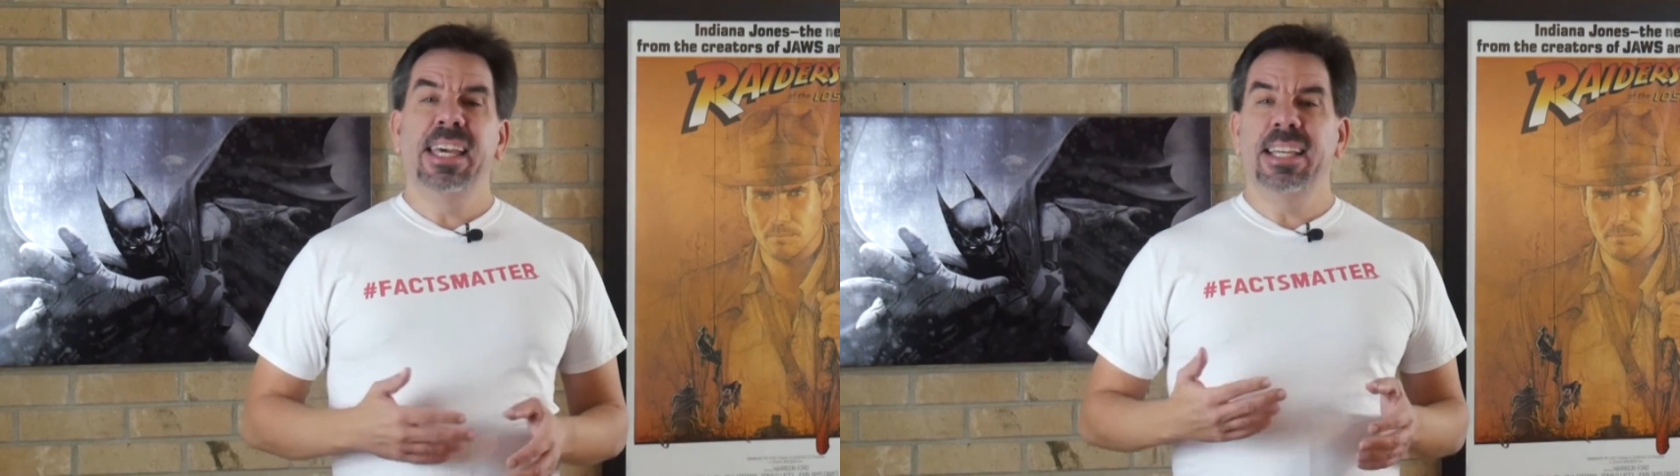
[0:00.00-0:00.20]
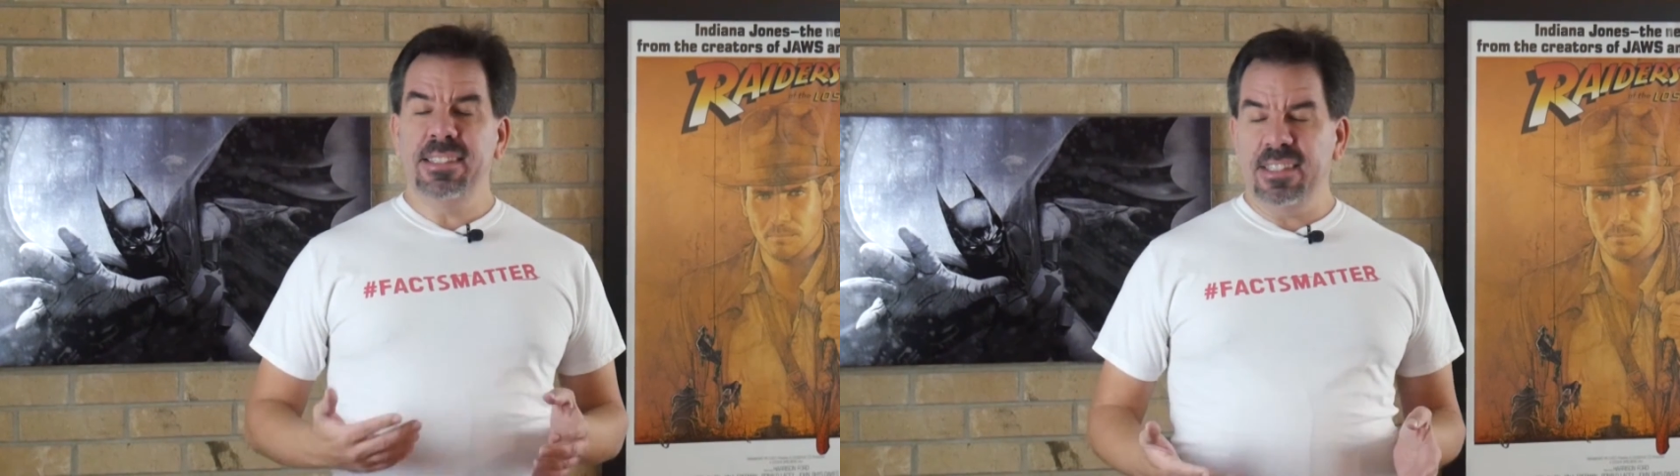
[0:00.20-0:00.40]

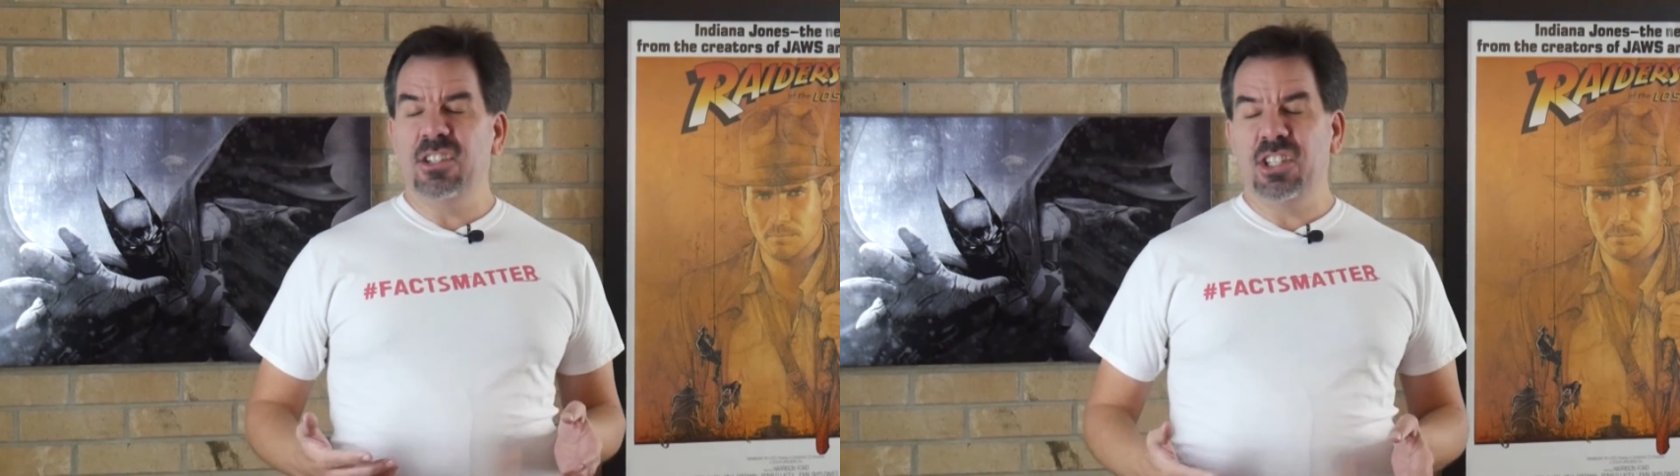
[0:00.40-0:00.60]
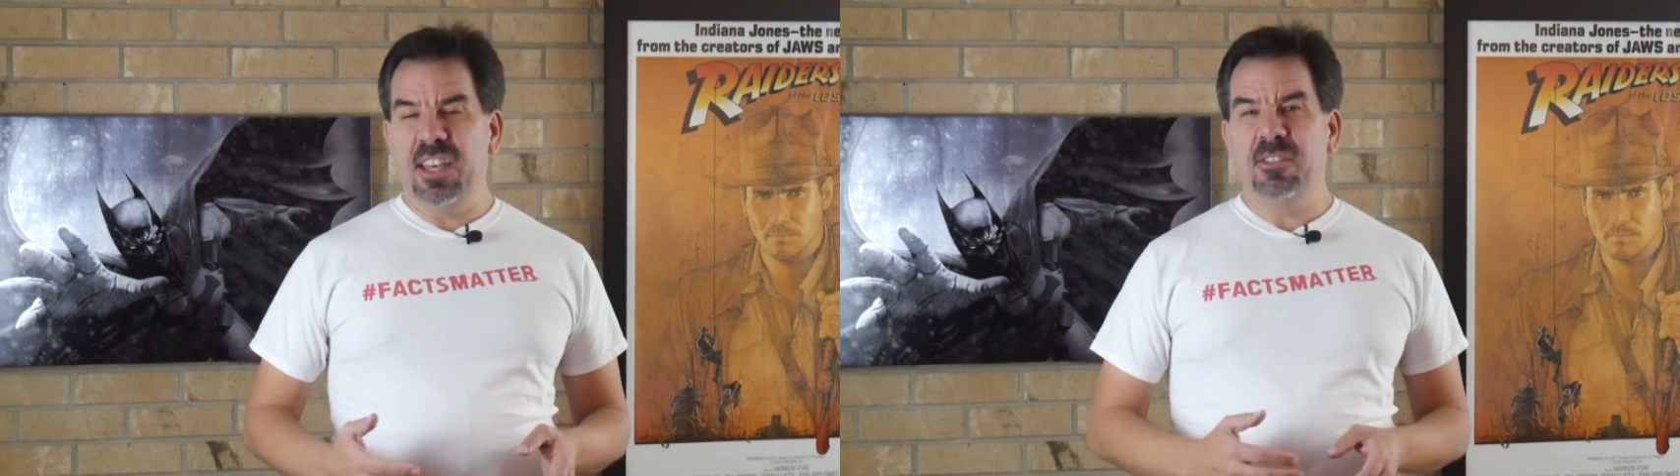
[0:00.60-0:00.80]
in
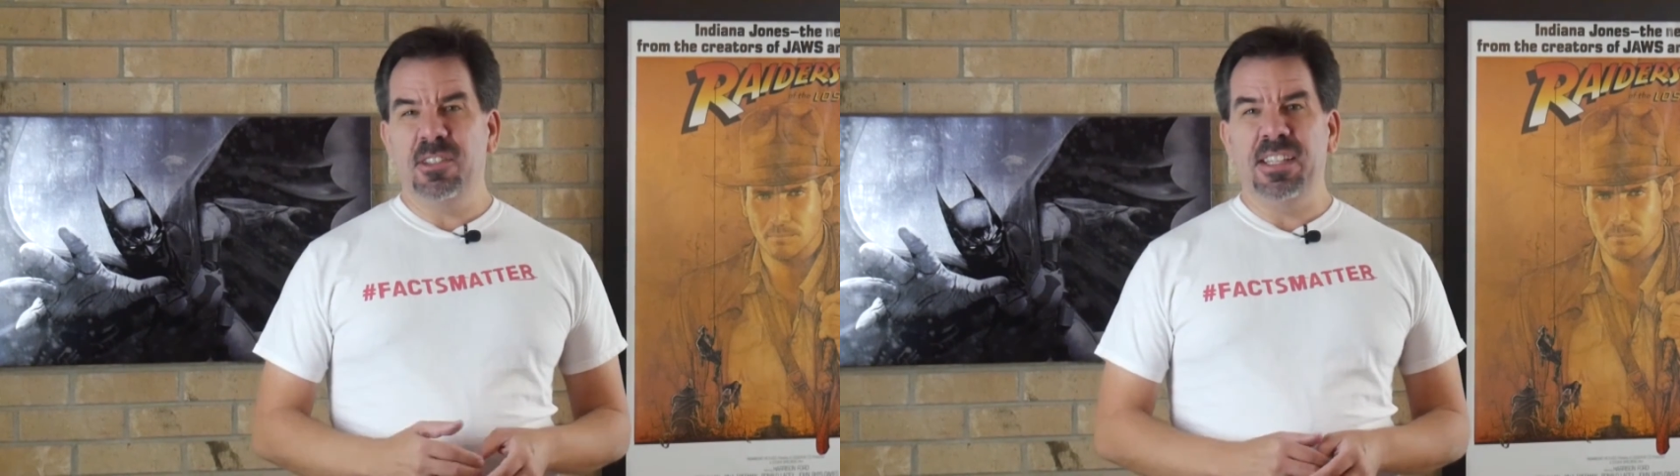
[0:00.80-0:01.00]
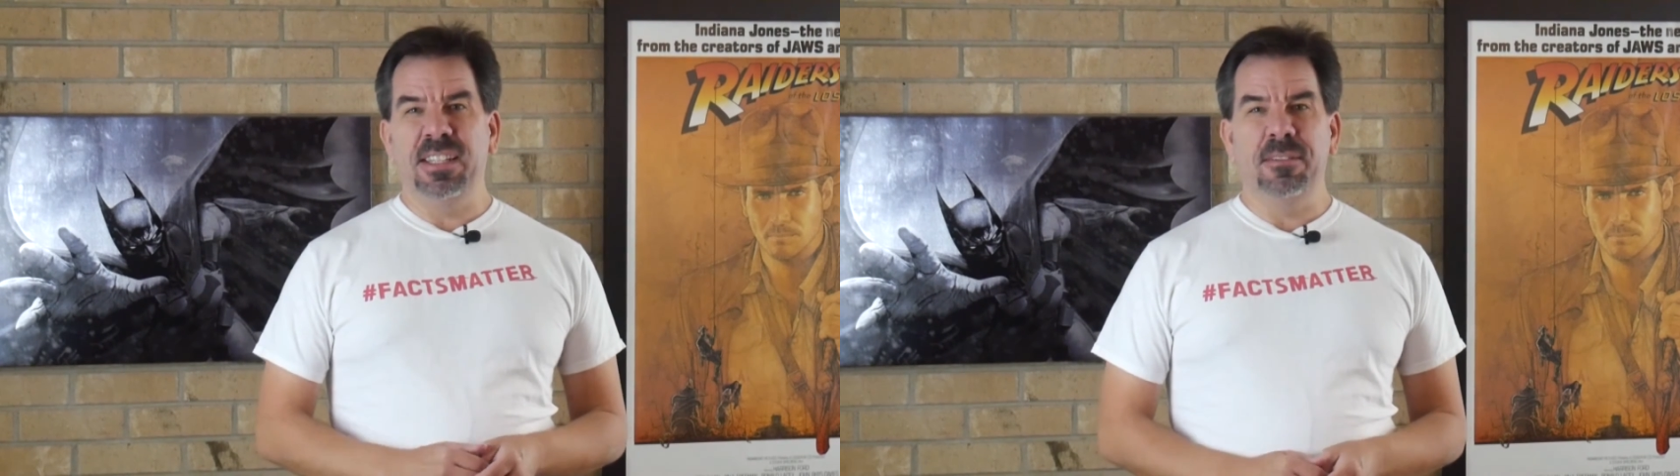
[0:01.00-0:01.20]
such an
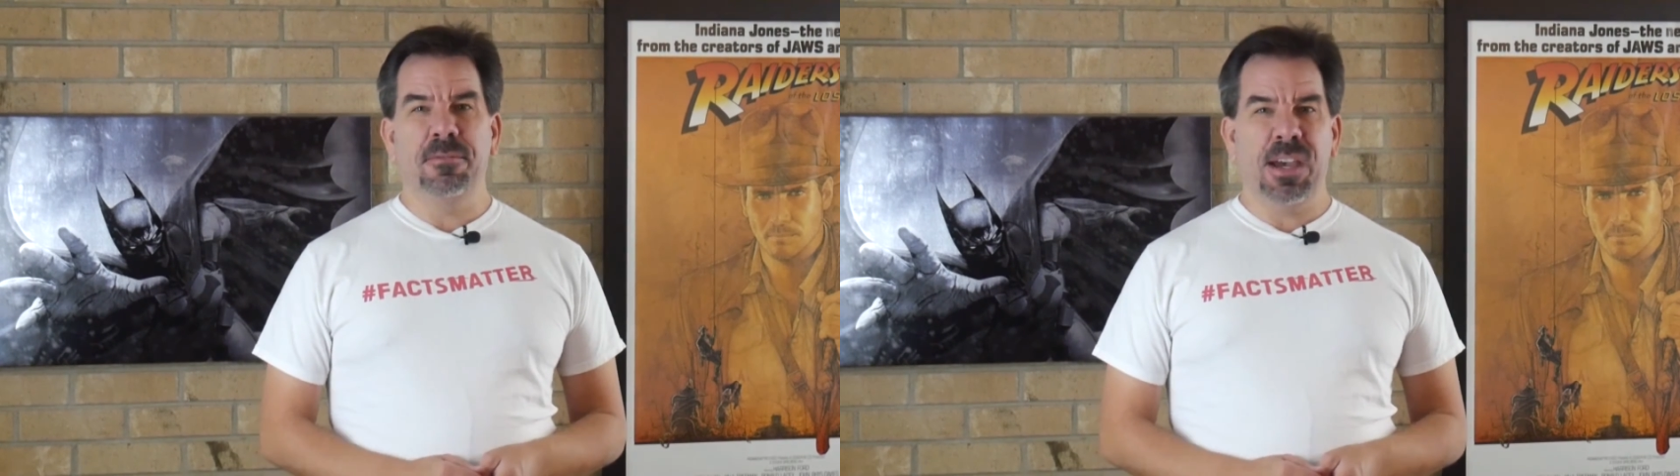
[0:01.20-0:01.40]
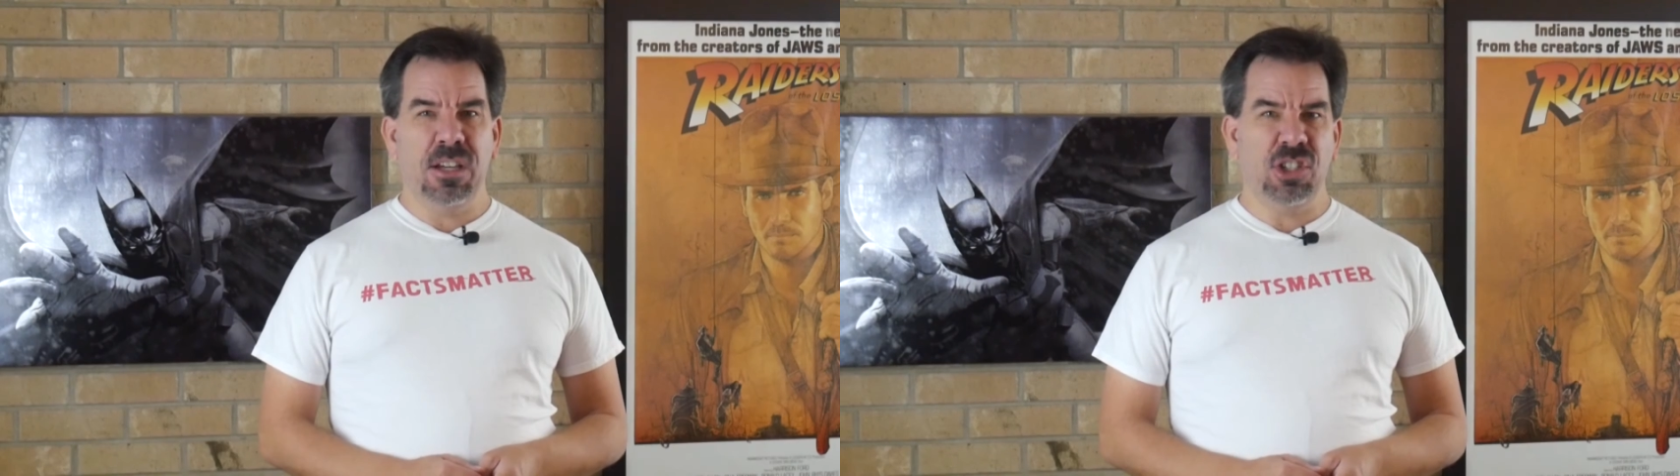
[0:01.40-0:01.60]
entertaining
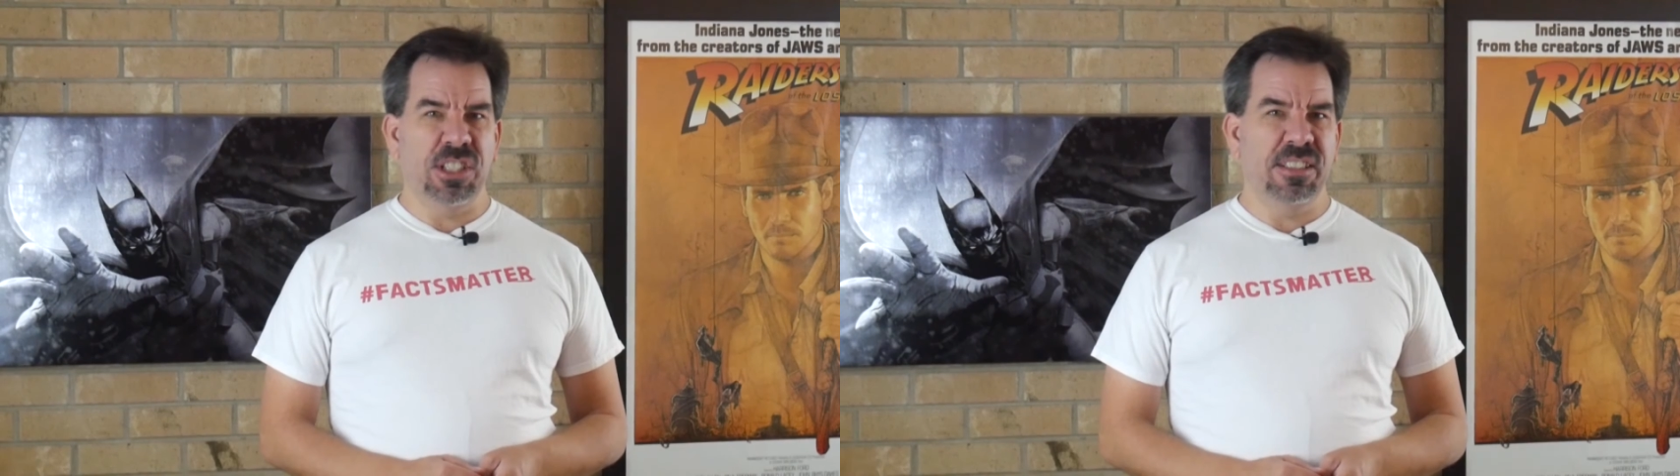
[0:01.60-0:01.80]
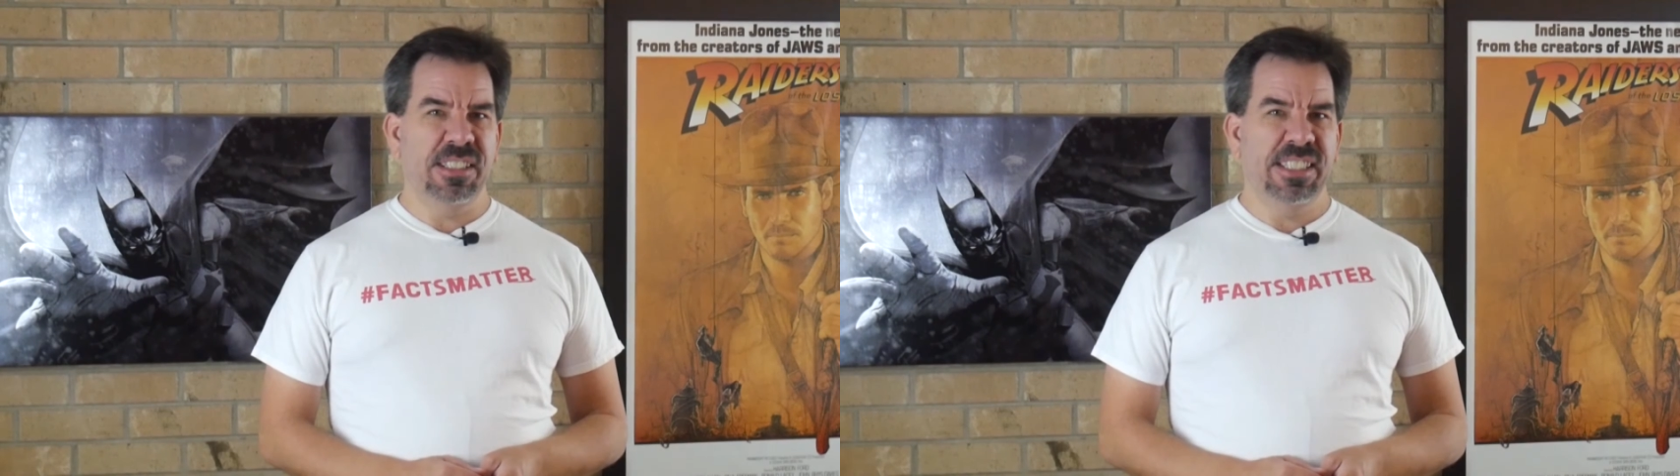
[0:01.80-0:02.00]
fashion.